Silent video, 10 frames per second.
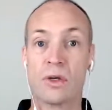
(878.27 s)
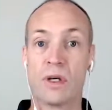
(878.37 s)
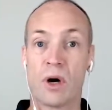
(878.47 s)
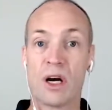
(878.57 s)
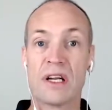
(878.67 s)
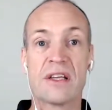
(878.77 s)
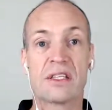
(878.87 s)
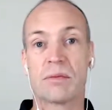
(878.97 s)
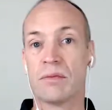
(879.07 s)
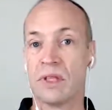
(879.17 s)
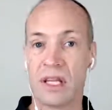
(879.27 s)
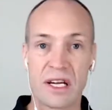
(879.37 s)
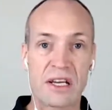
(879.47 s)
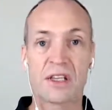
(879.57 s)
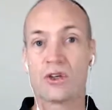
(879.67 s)
you might need some
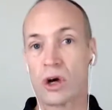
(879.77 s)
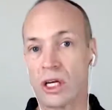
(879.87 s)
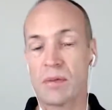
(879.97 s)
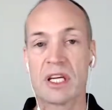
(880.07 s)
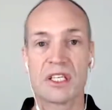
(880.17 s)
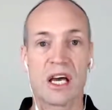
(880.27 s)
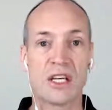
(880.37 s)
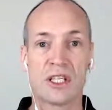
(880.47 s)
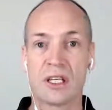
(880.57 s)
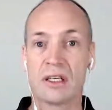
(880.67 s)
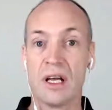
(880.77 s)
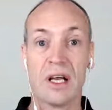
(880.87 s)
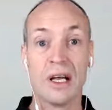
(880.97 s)
letters, documentation,